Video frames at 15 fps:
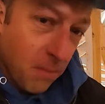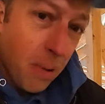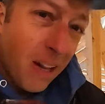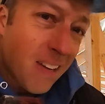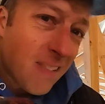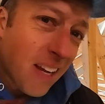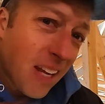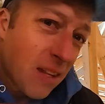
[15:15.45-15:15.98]
But at
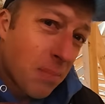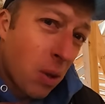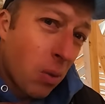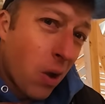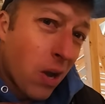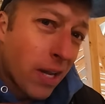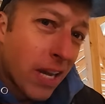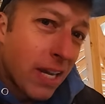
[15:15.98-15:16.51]
least I got the
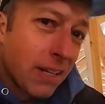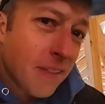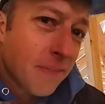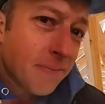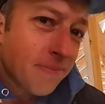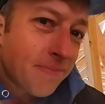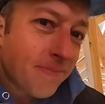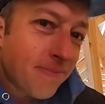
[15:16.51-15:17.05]
Milwaukee.
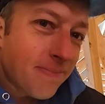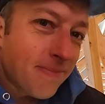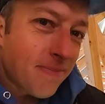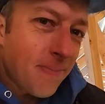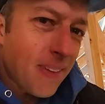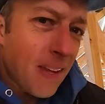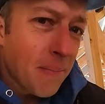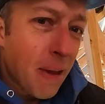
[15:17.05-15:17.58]

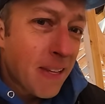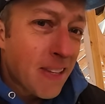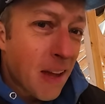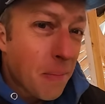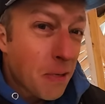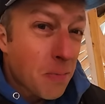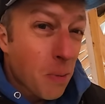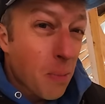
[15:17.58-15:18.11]
Makes it
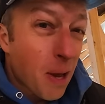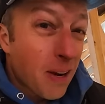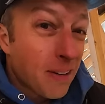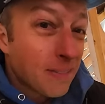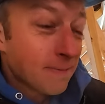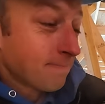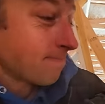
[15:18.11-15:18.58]
that much more better.